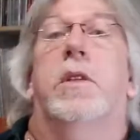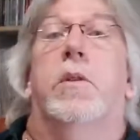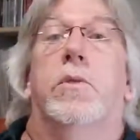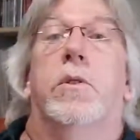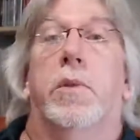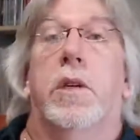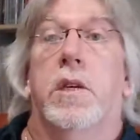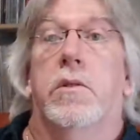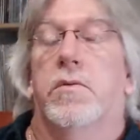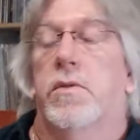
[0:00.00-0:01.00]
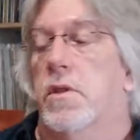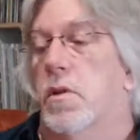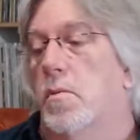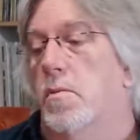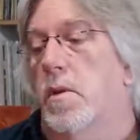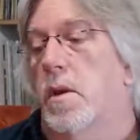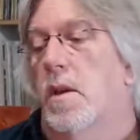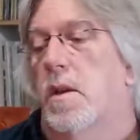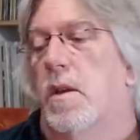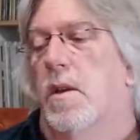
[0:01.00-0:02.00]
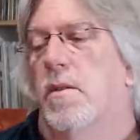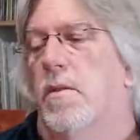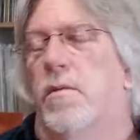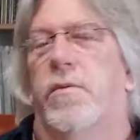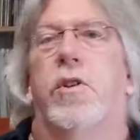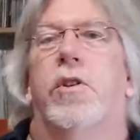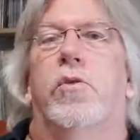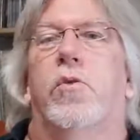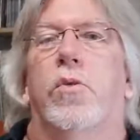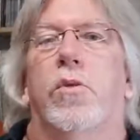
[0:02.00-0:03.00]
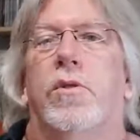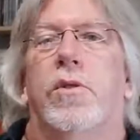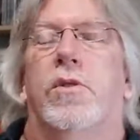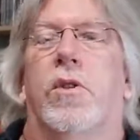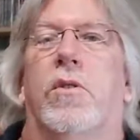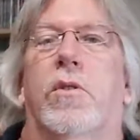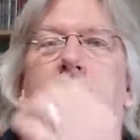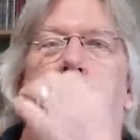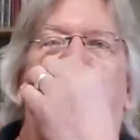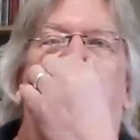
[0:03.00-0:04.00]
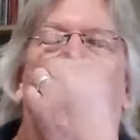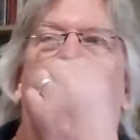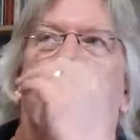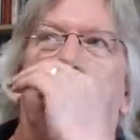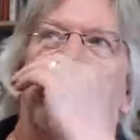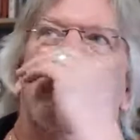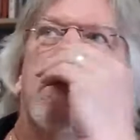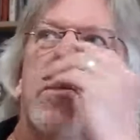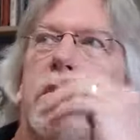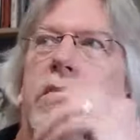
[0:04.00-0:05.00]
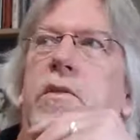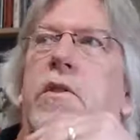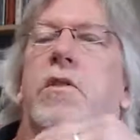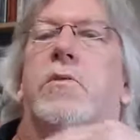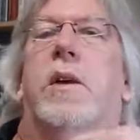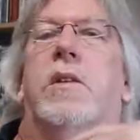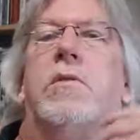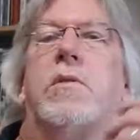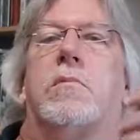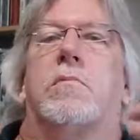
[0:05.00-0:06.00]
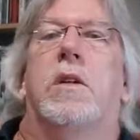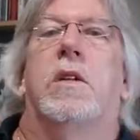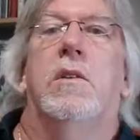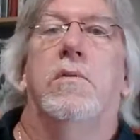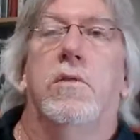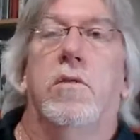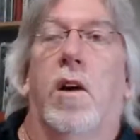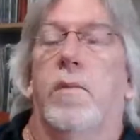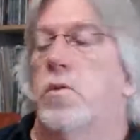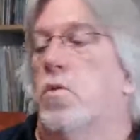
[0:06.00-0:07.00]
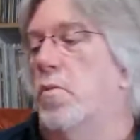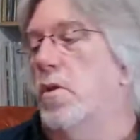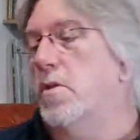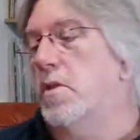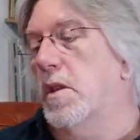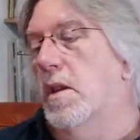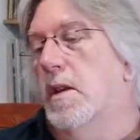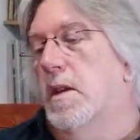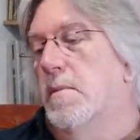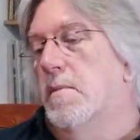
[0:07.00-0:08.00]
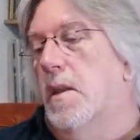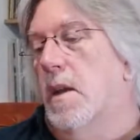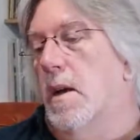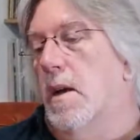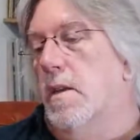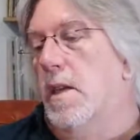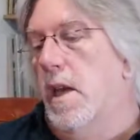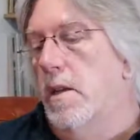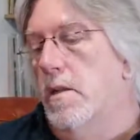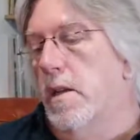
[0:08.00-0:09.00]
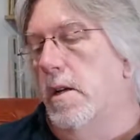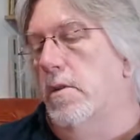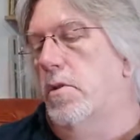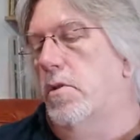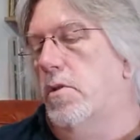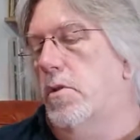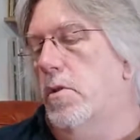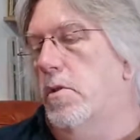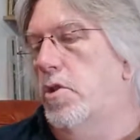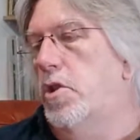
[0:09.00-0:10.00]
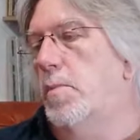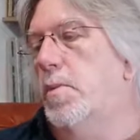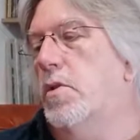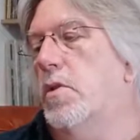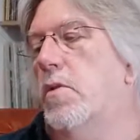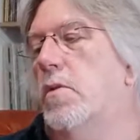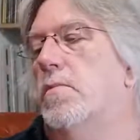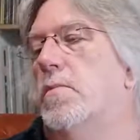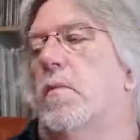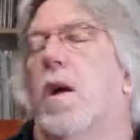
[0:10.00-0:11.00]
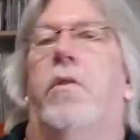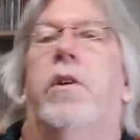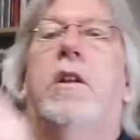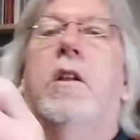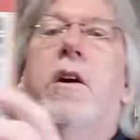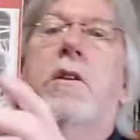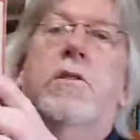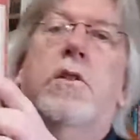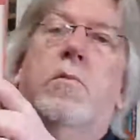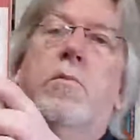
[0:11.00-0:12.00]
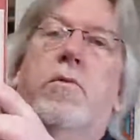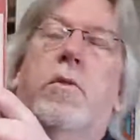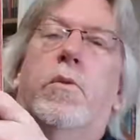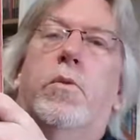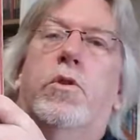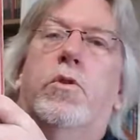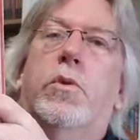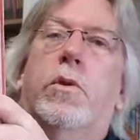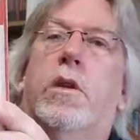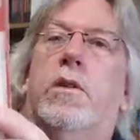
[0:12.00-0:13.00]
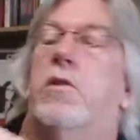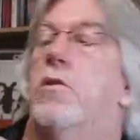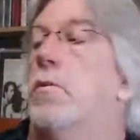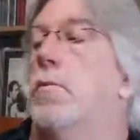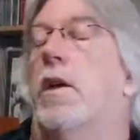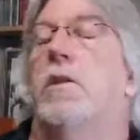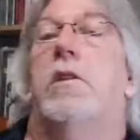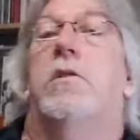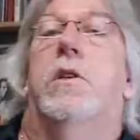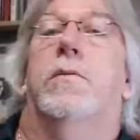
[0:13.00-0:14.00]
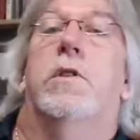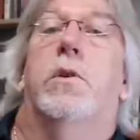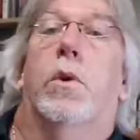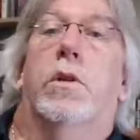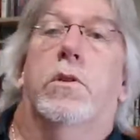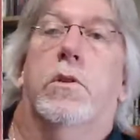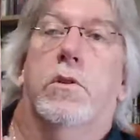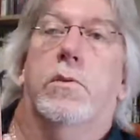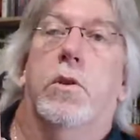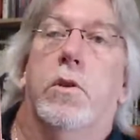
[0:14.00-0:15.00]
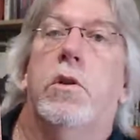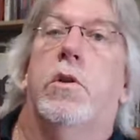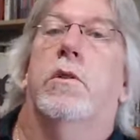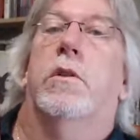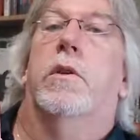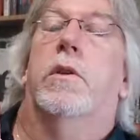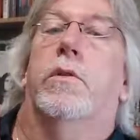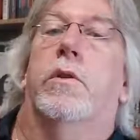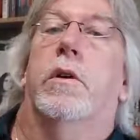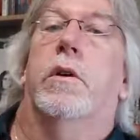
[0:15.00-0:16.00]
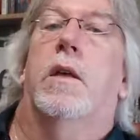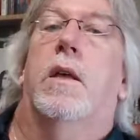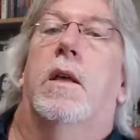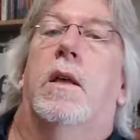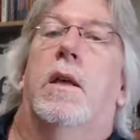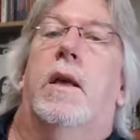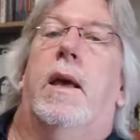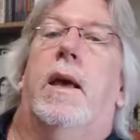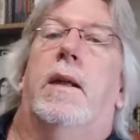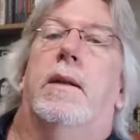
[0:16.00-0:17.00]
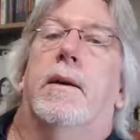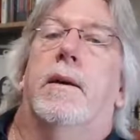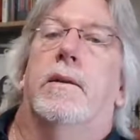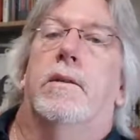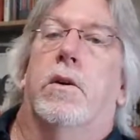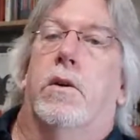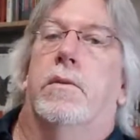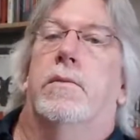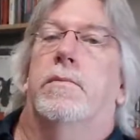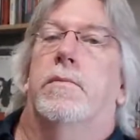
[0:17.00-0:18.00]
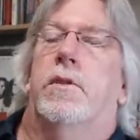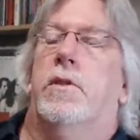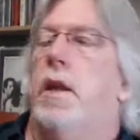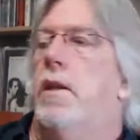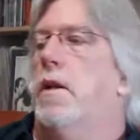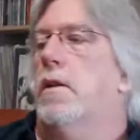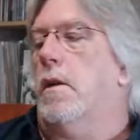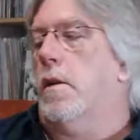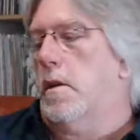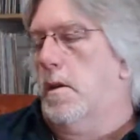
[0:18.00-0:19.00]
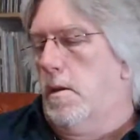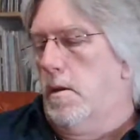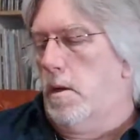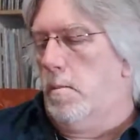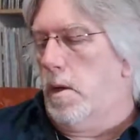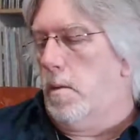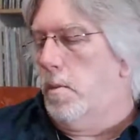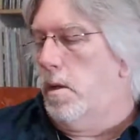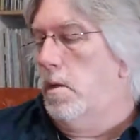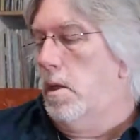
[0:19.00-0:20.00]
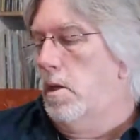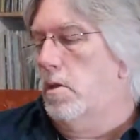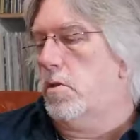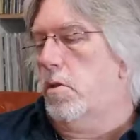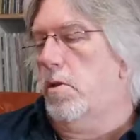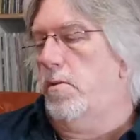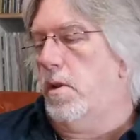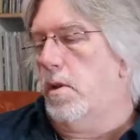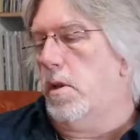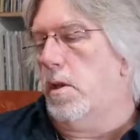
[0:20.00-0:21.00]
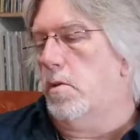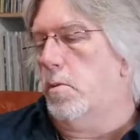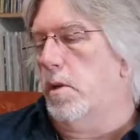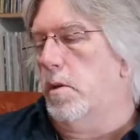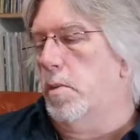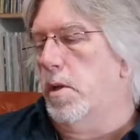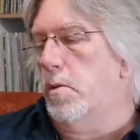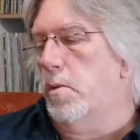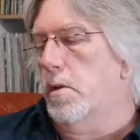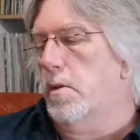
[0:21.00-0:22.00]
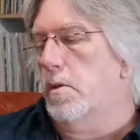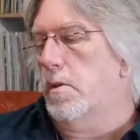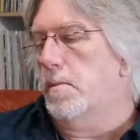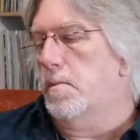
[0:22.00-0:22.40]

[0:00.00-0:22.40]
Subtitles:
That was a big hit off this album. Very cool song, sort of goes back to medieval times almost. Cannondale's a good song, The Shepherd Song. I really like this album, From the Witchwood. And this is from 1971, so this was early on in the career. And yeah, standout, I think. In their discography, I think it's one of the better ones.